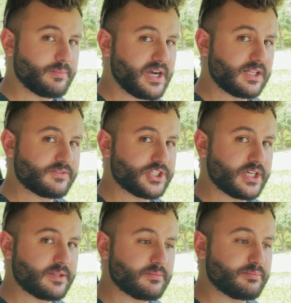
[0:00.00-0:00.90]
a pile of
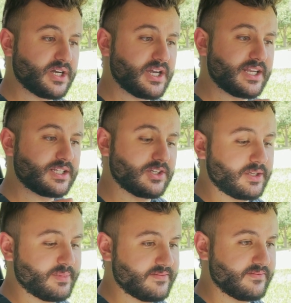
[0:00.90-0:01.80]
shit, but had
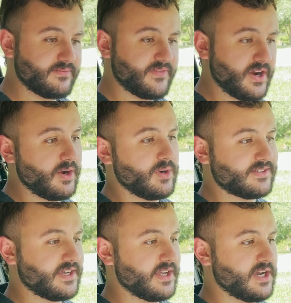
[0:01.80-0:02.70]
clearly been very well
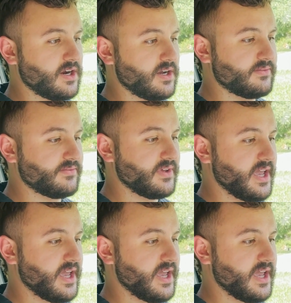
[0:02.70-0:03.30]
taken care of,